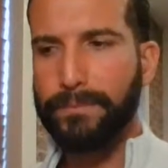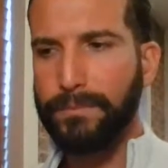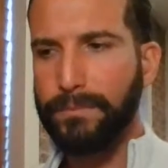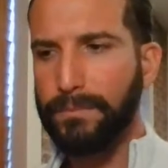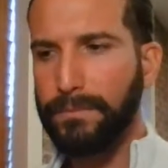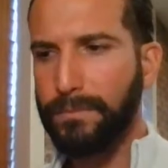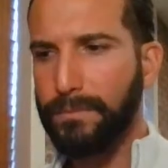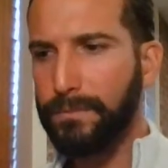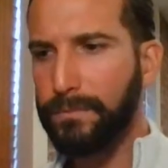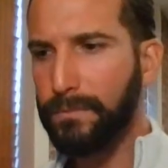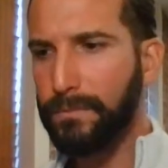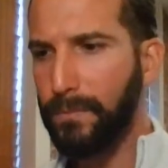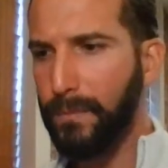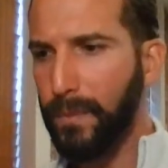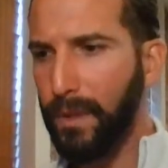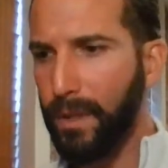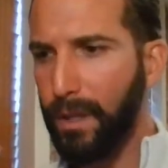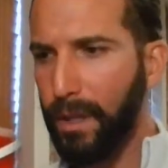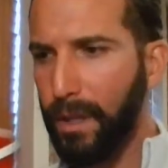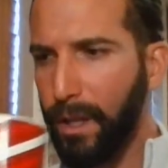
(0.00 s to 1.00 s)

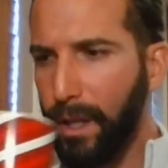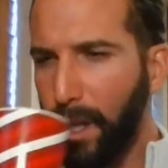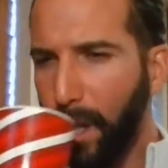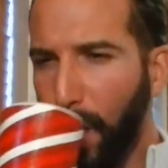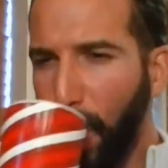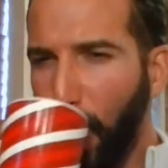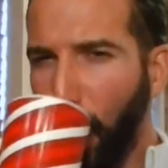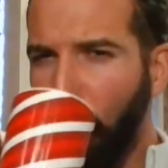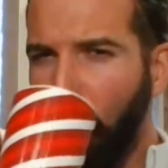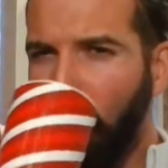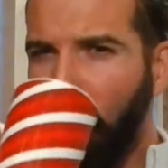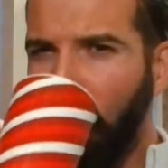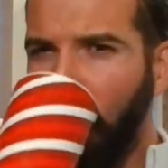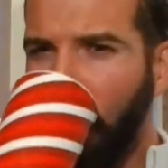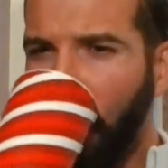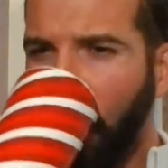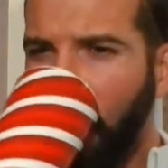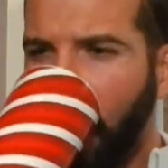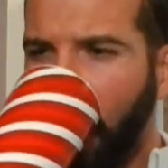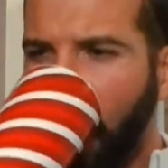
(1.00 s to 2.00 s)

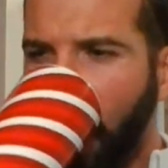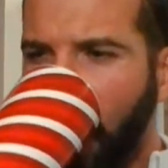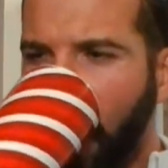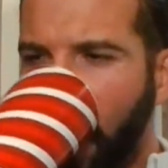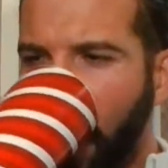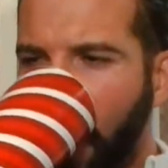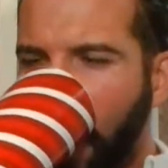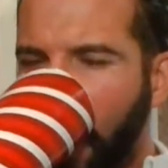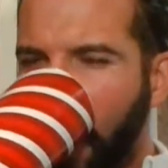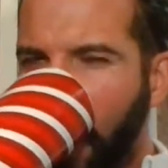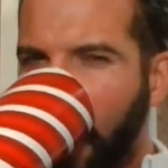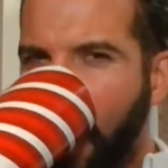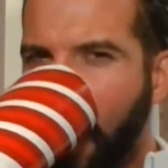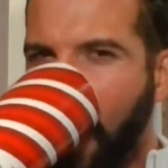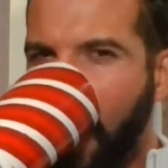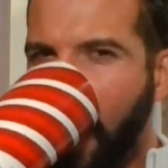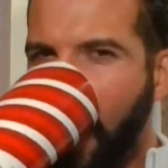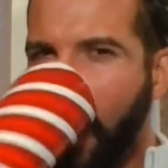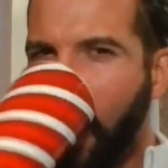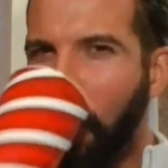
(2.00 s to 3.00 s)

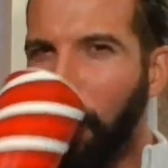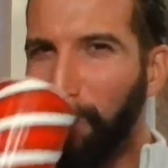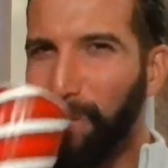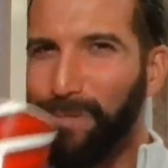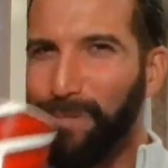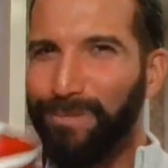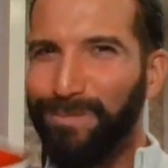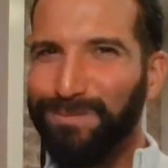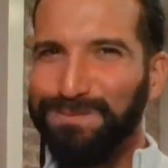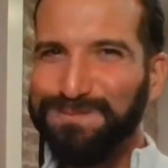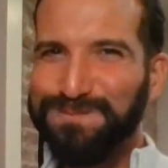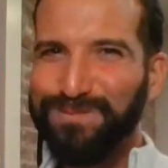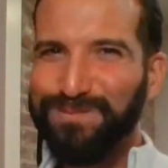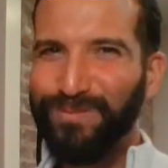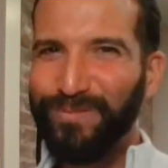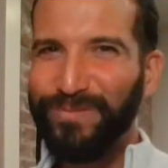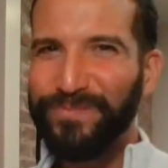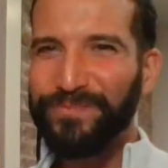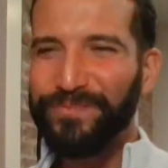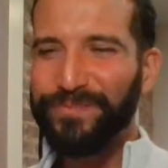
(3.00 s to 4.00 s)

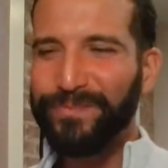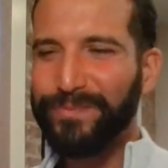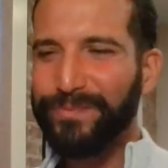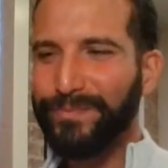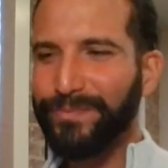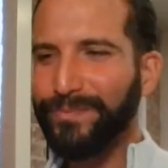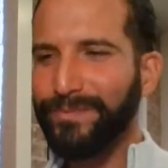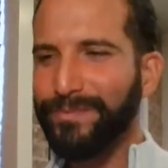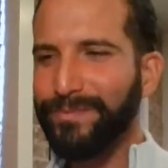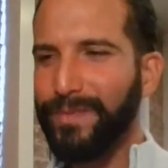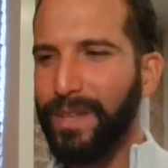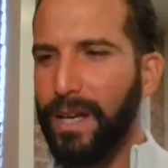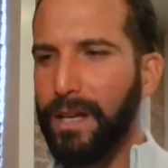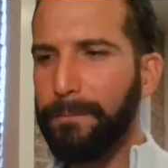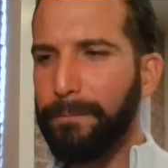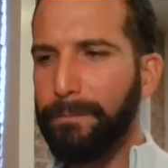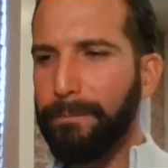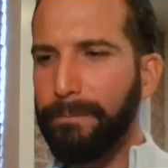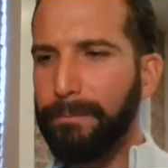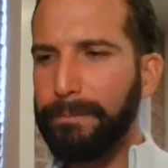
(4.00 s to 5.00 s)

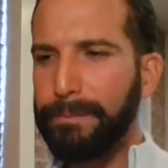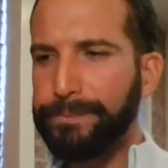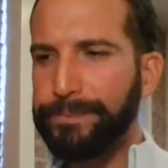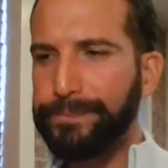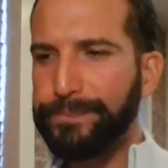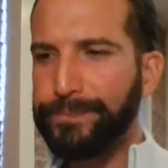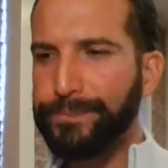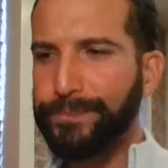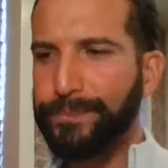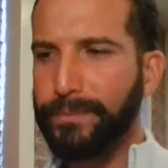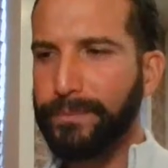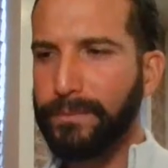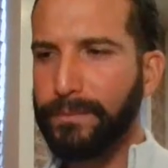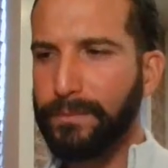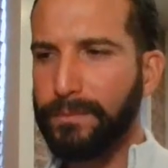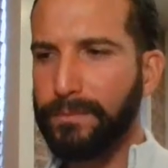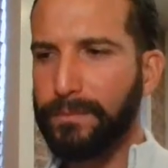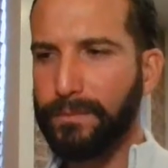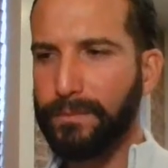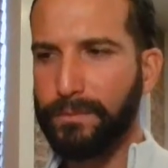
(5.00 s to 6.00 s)

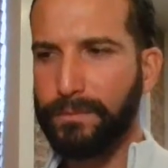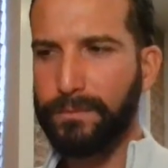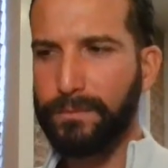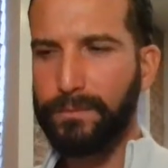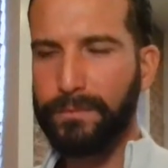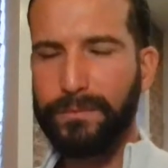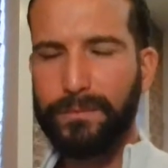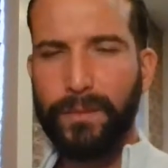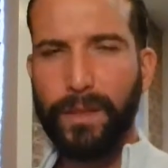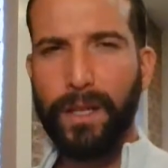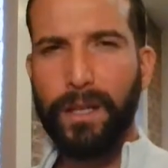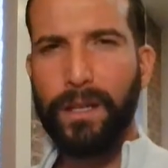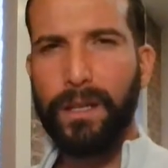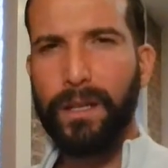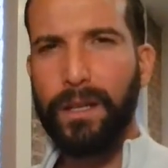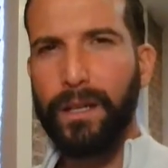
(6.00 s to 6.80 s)
No one is speaking in this clip.